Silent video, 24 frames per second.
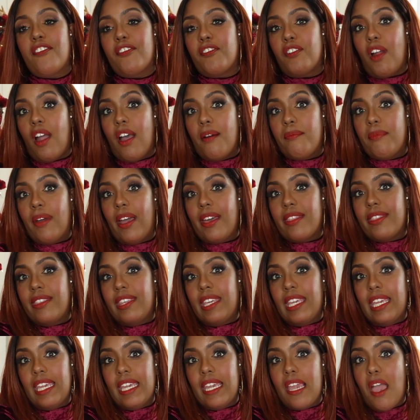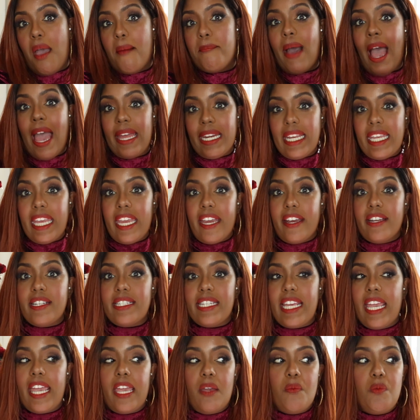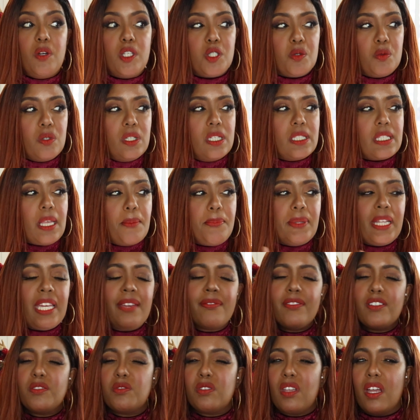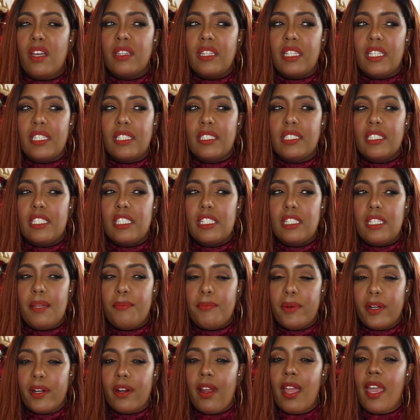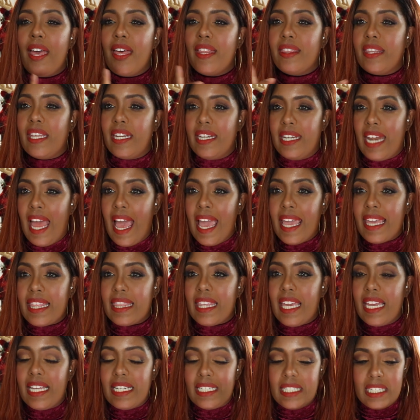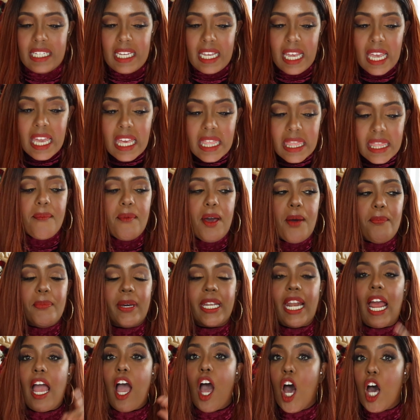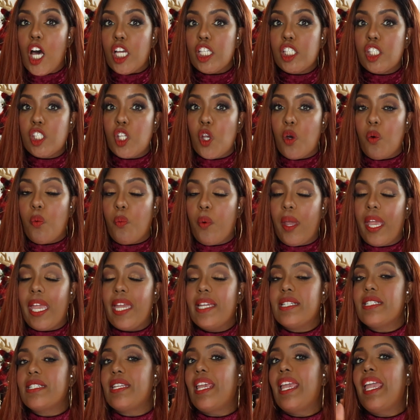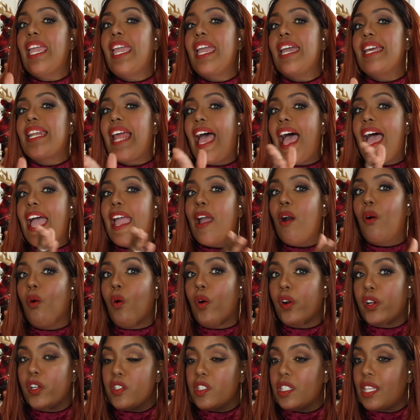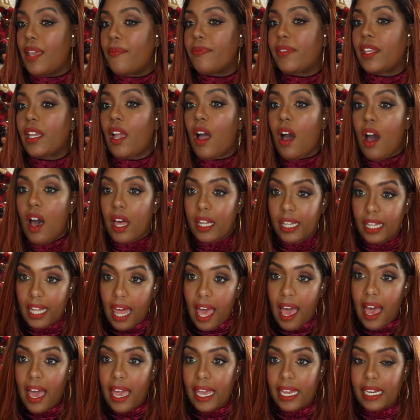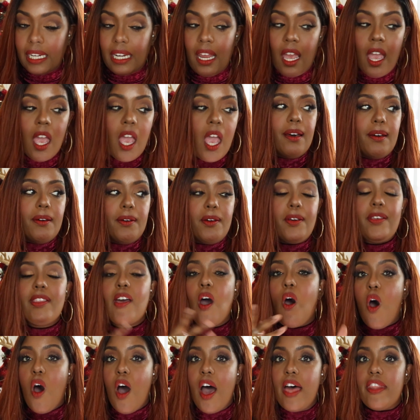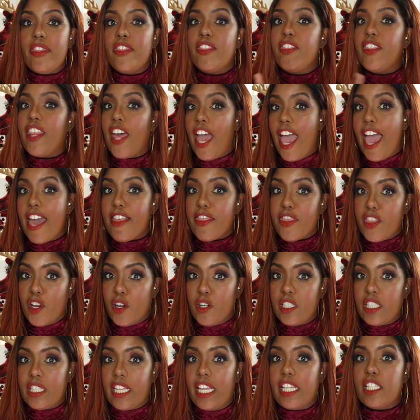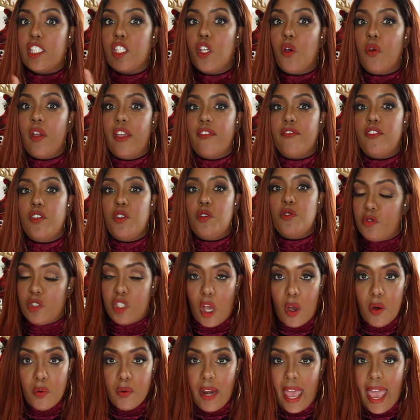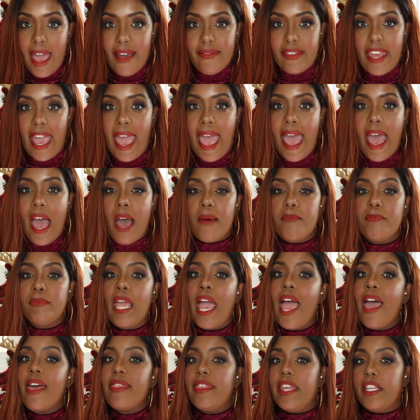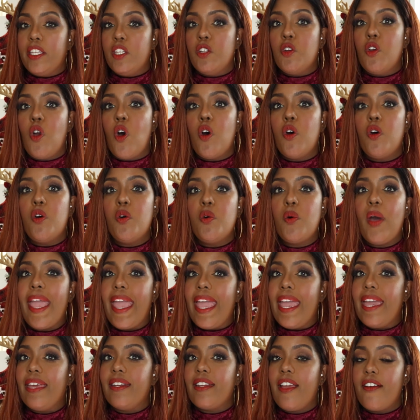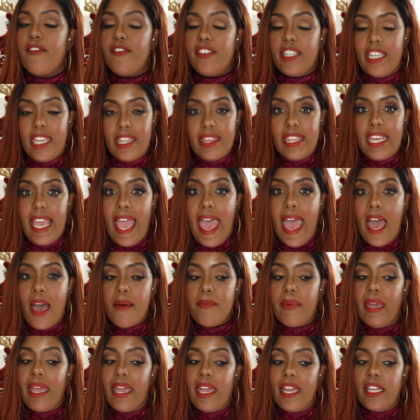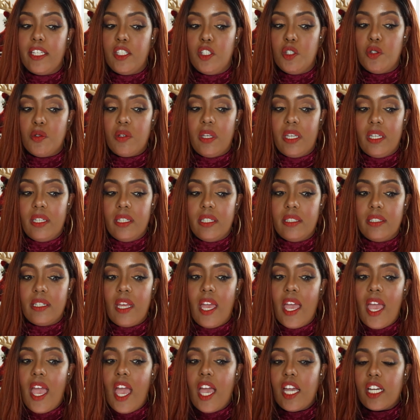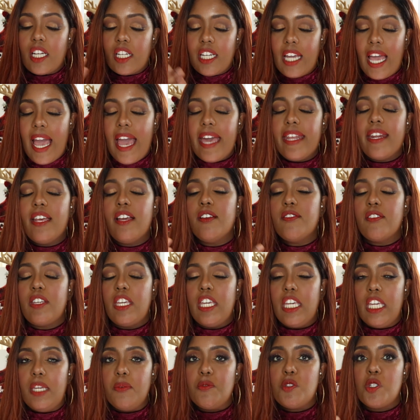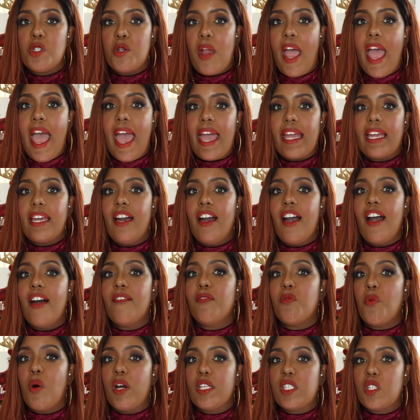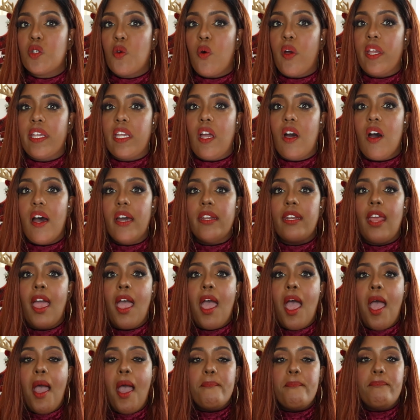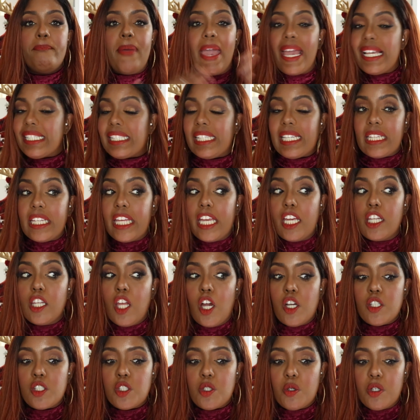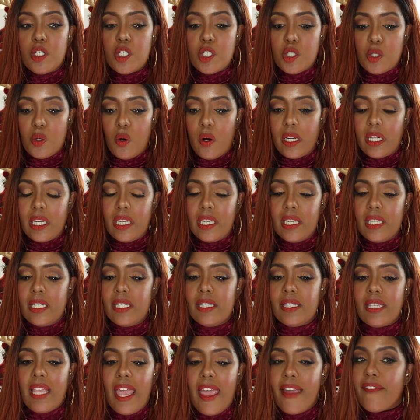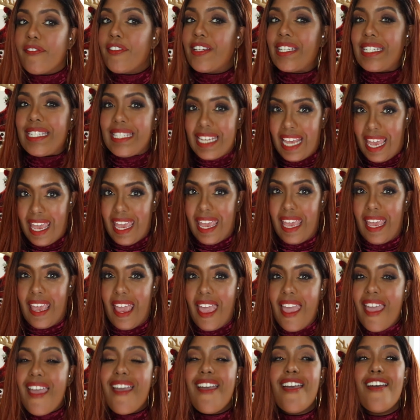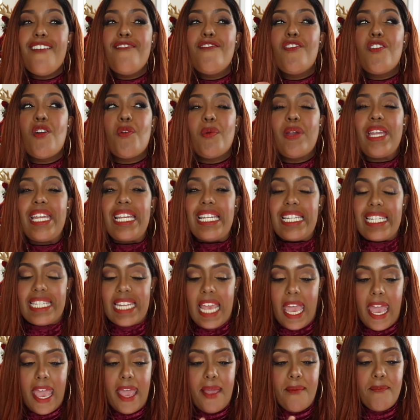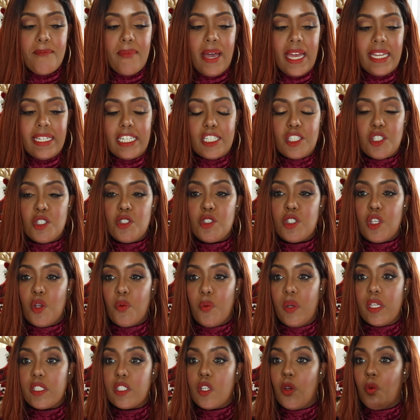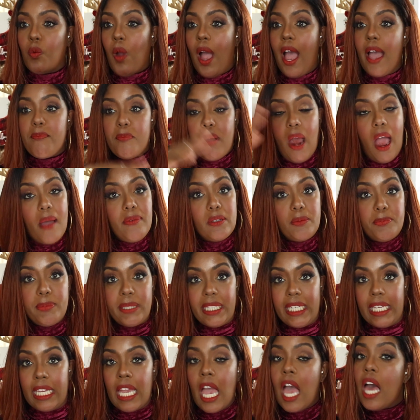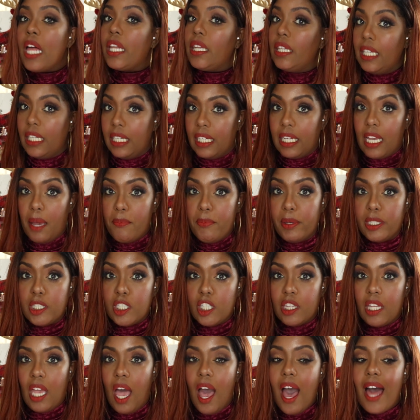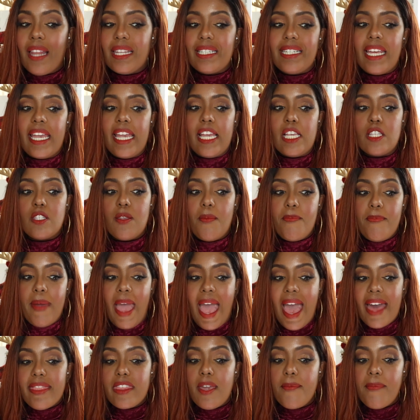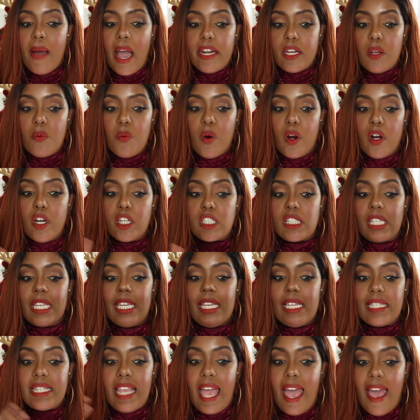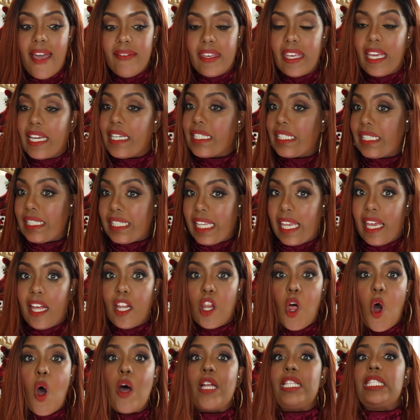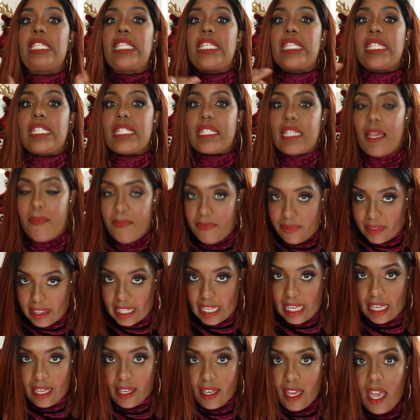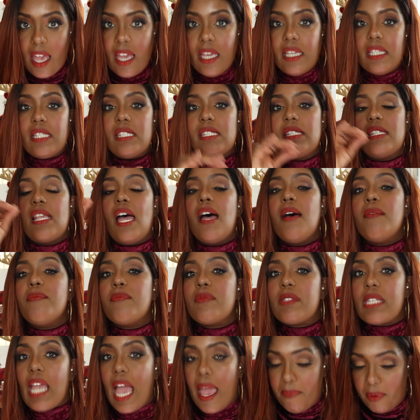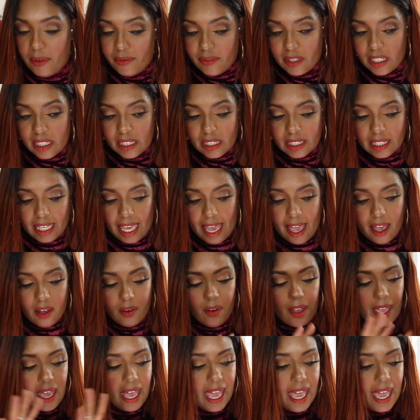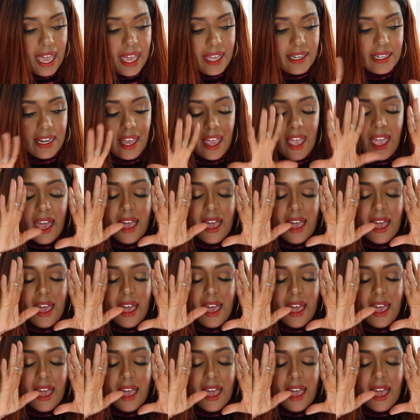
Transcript: from the body care day which was I believe was on the December the 9th and 10th um, but I also went and I ordered something online uh, on that Thursday so if you don't have the app then you go and get the app and you can kind of keep track of what's going on basically a long story short is every day every day monday tuesday wednesday uh, probably leading up into the holidays bath and body works is having a sale on something some type of discount and